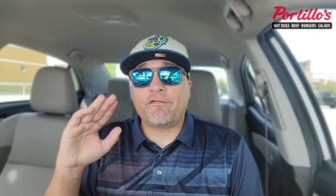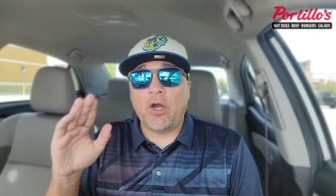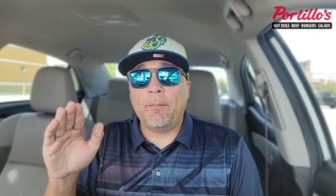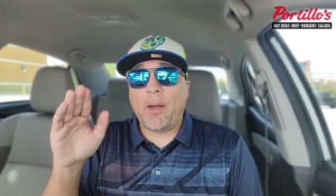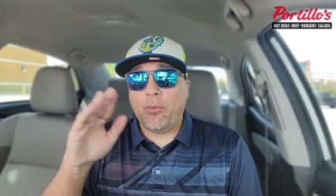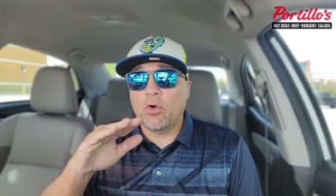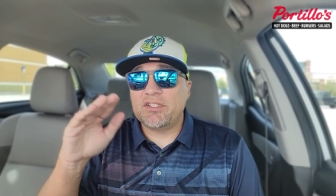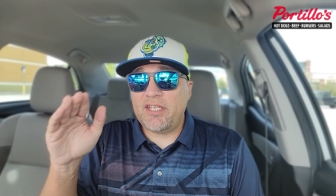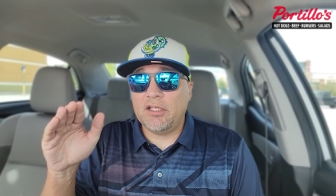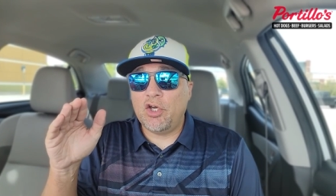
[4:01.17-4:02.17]
from
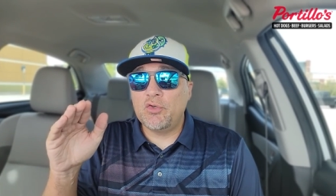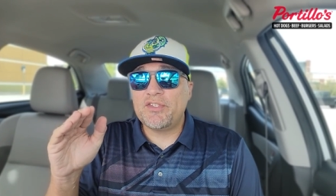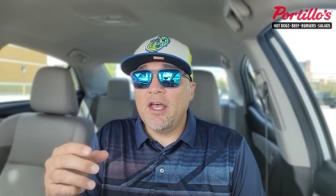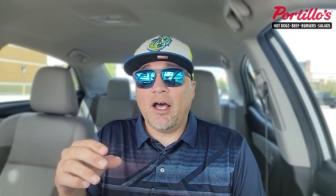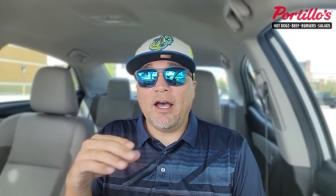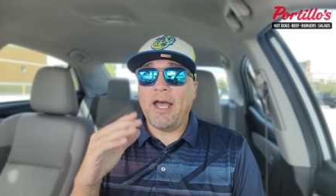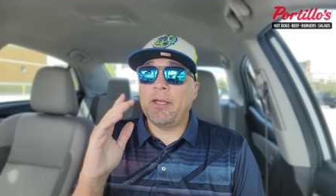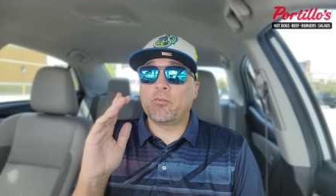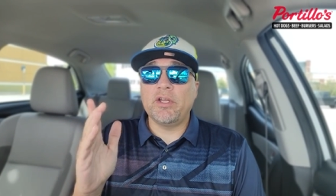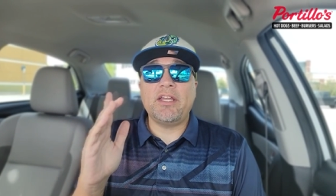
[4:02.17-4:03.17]
Portillo's, uh, I
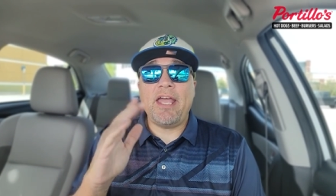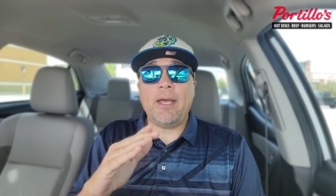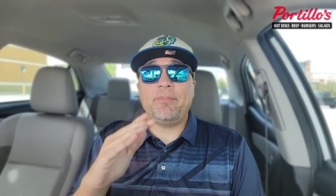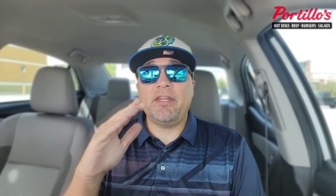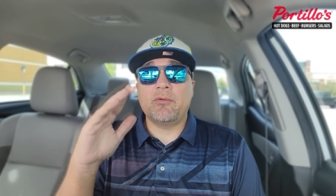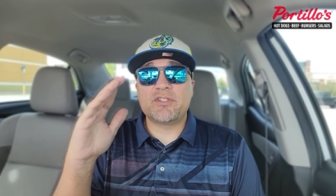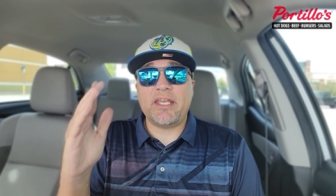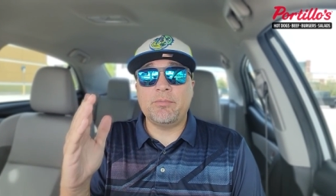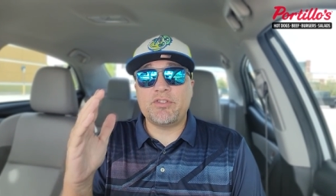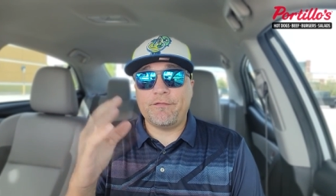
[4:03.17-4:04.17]
am really happy that I was
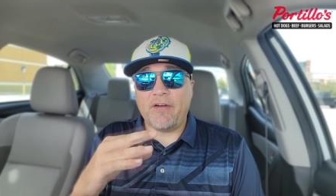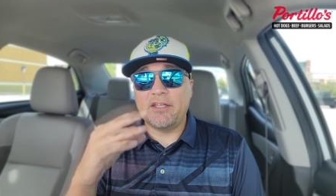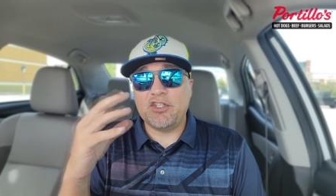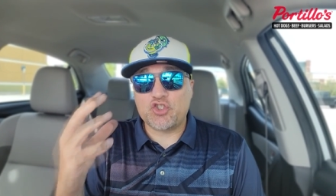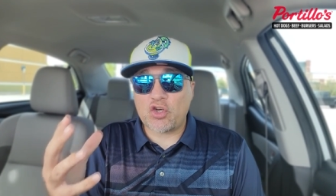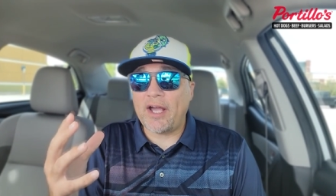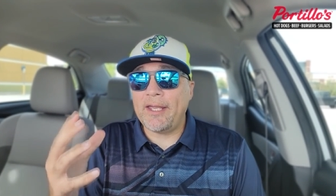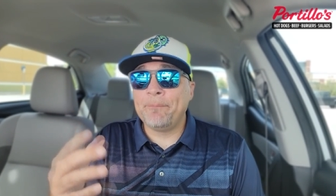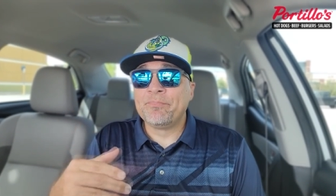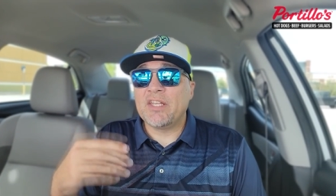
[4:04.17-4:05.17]
able to finally try
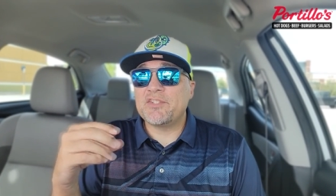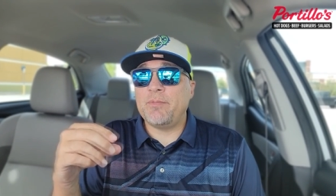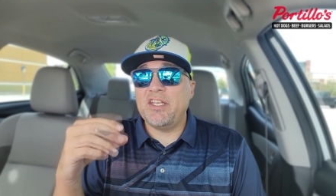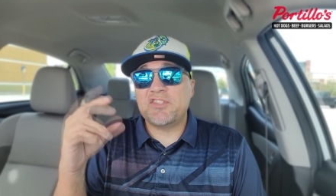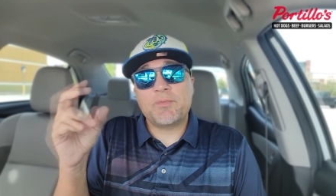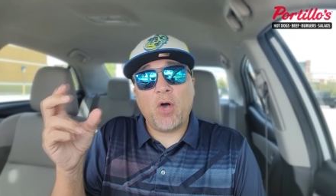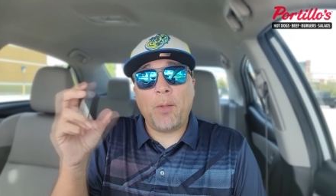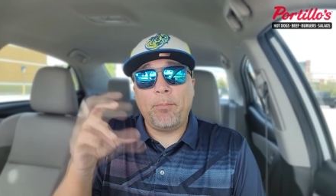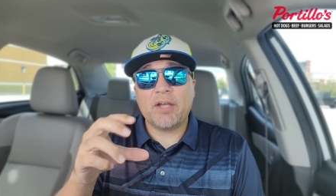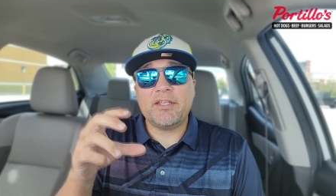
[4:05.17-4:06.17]
it. It's been a small
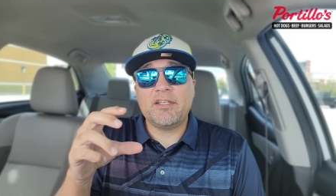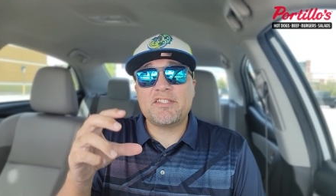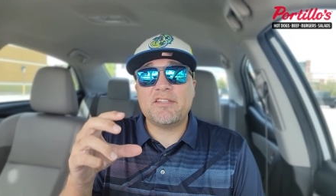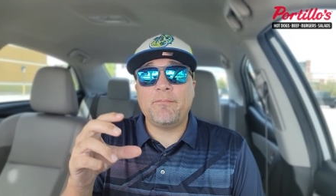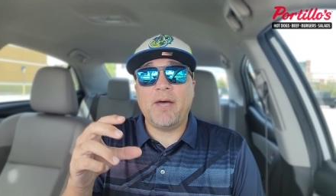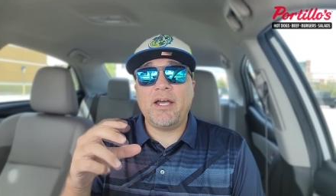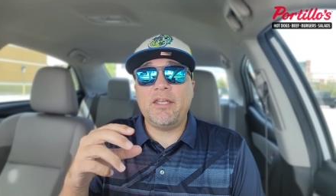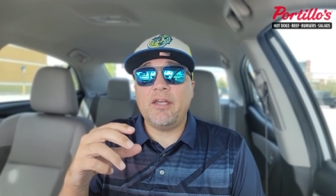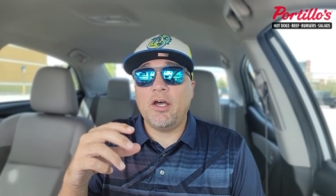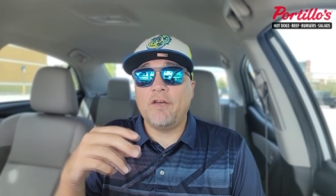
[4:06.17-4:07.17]
bucket list of
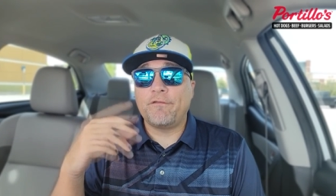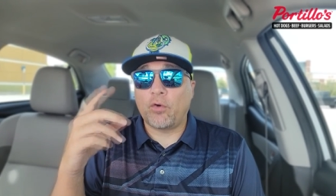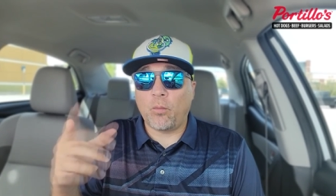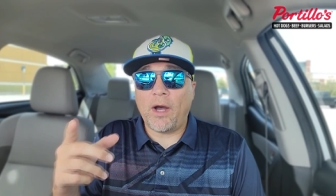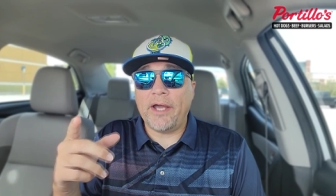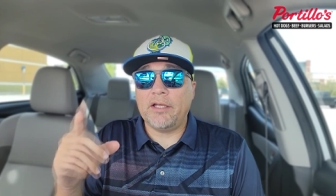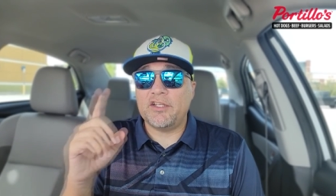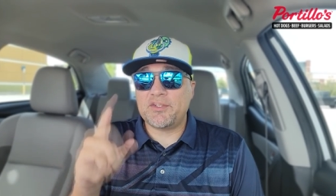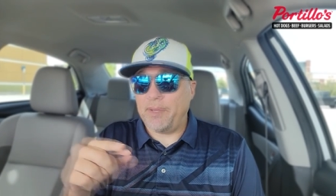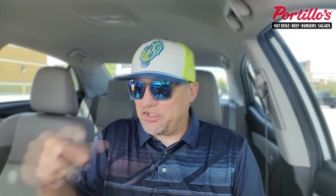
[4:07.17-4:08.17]
mine uh, for a while,
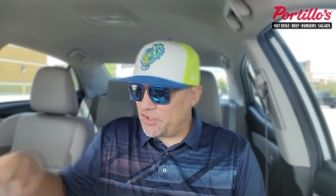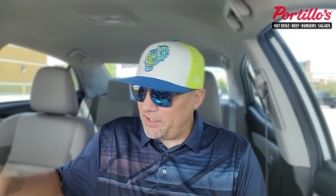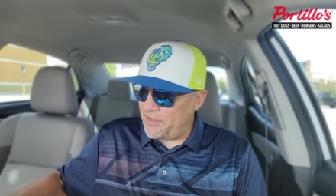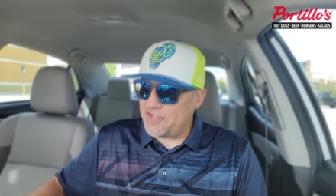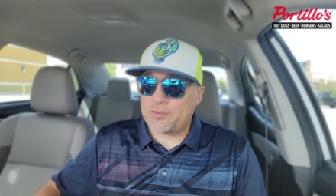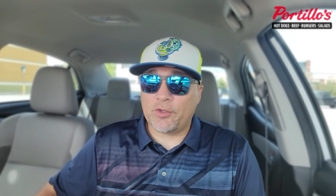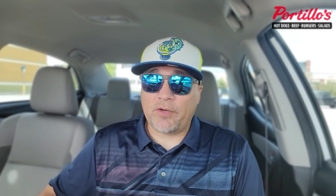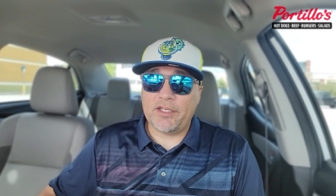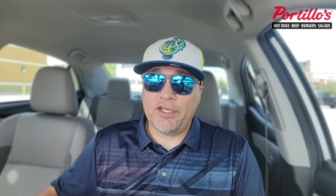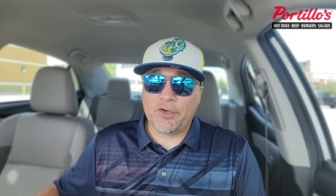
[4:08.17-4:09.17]
especially this one
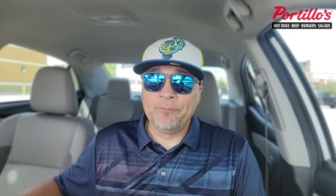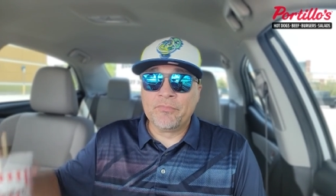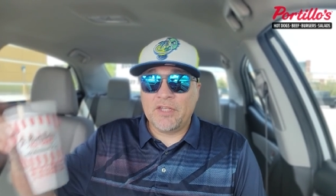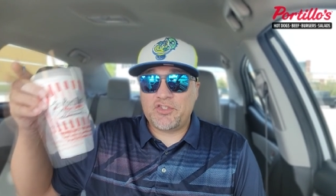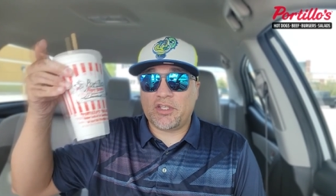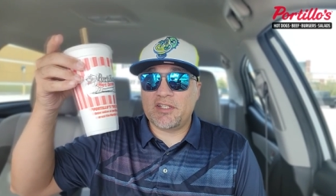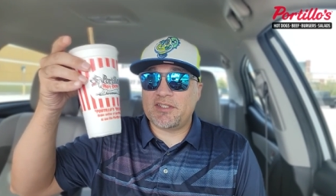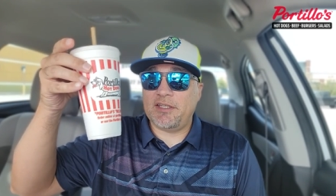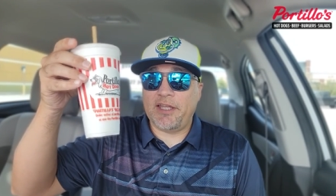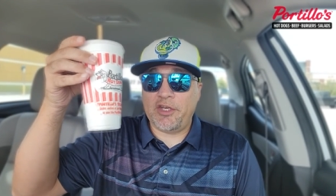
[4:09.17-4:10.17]
right here that you're going to
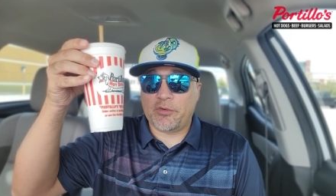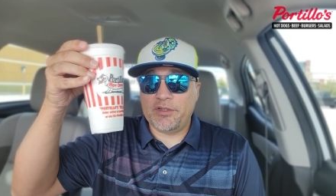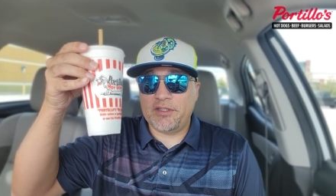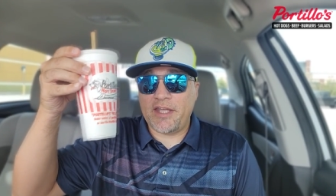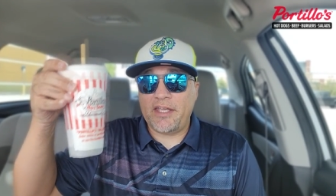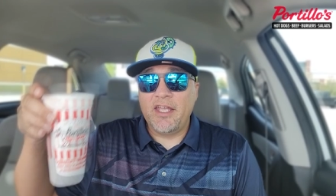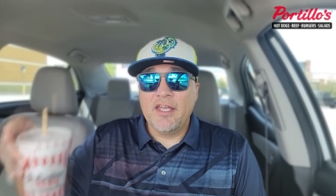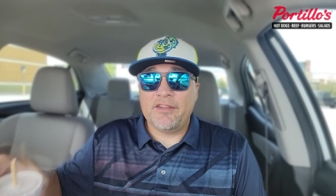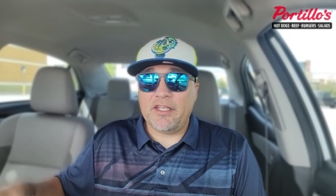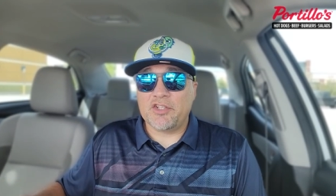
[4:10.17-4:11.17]
see later in the day,
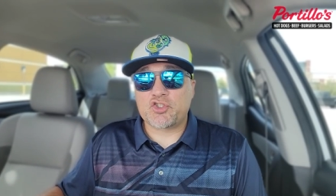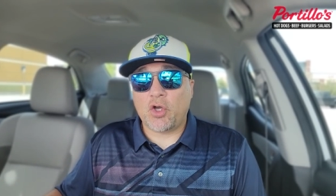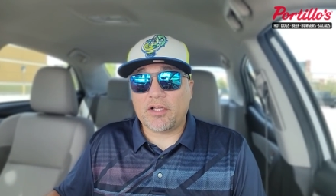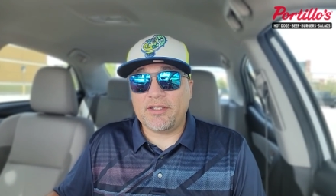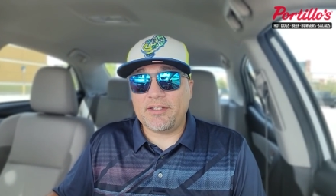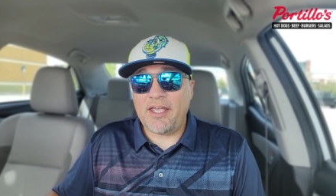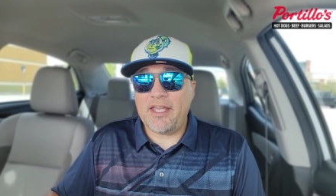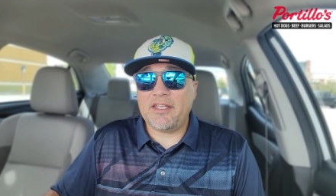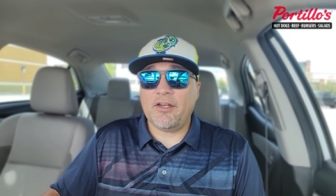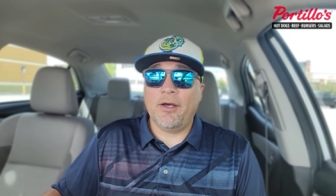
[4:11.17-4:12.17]
the uh, chocolate
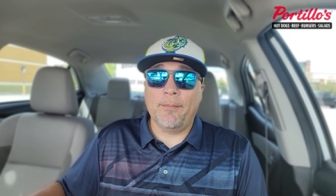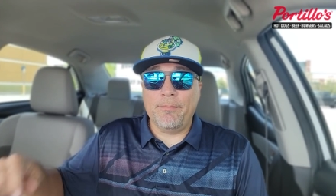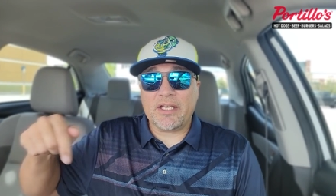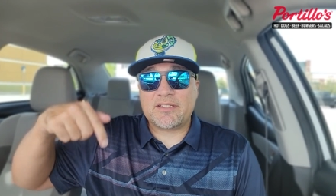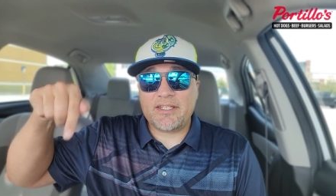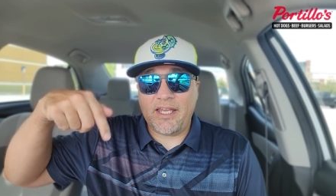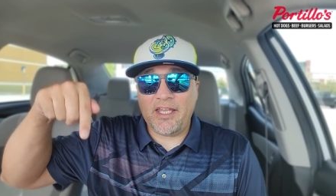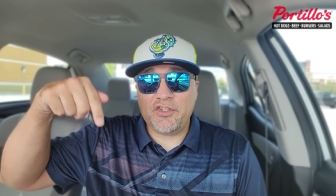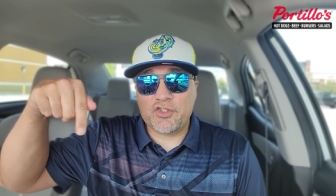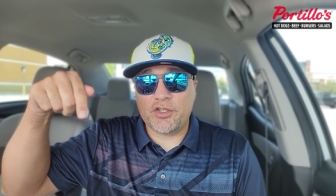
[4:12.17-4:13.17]
cake uh, mixed
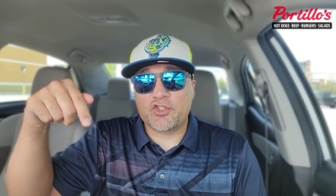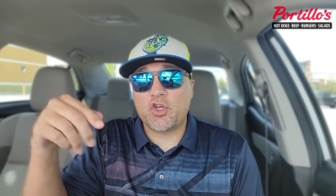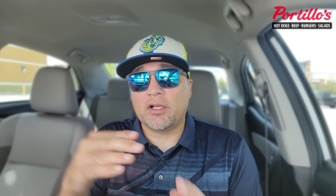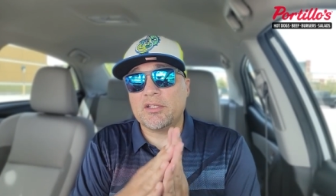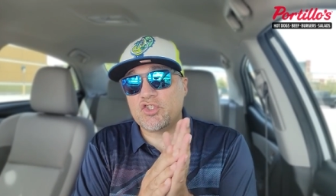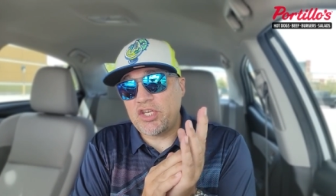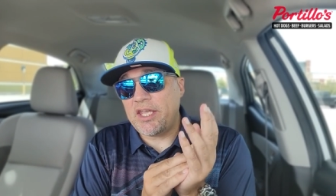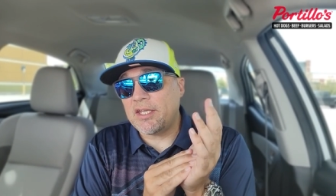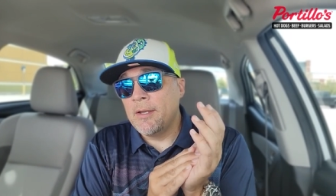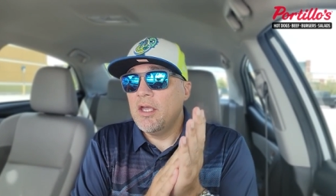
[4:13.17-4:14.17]
into the chocolate shake.